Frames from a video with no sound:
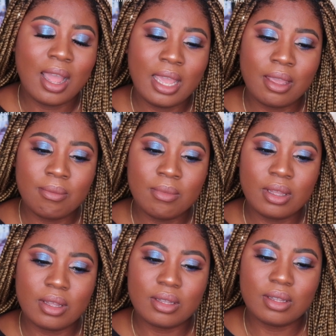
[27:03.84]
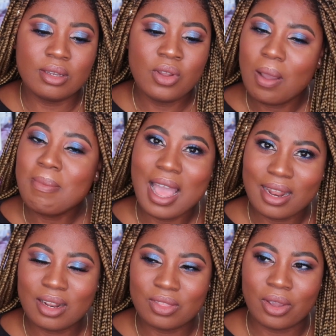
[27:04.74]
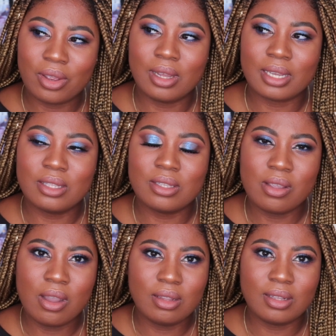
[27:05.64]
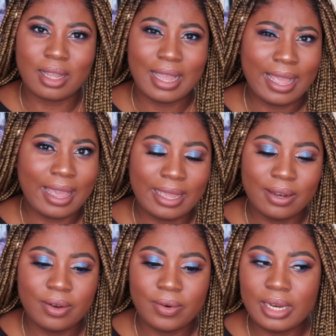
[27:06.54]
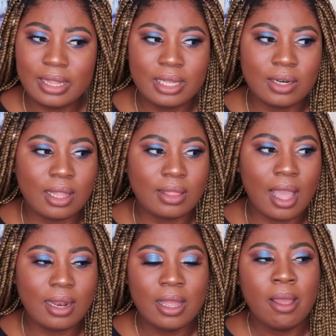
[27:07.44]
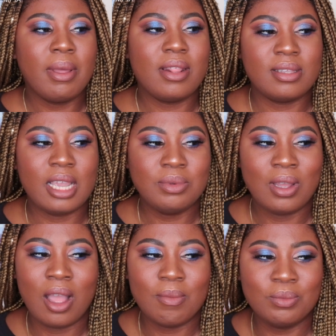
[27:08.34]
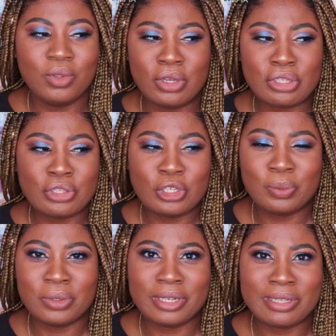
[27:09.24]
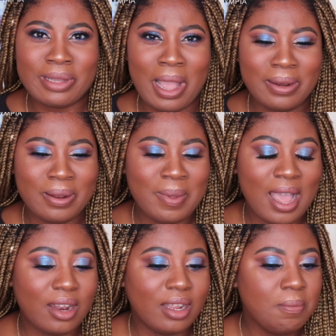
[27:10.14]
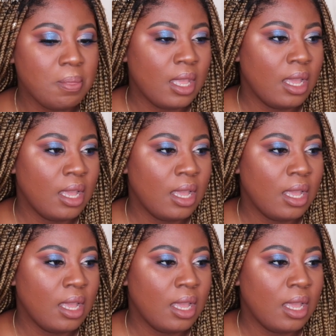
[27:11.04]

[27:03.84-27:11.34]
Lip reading: I'm not mad at it though. Like, it's not like I hate it or anything like that, but at the same time I'm not super excited about it.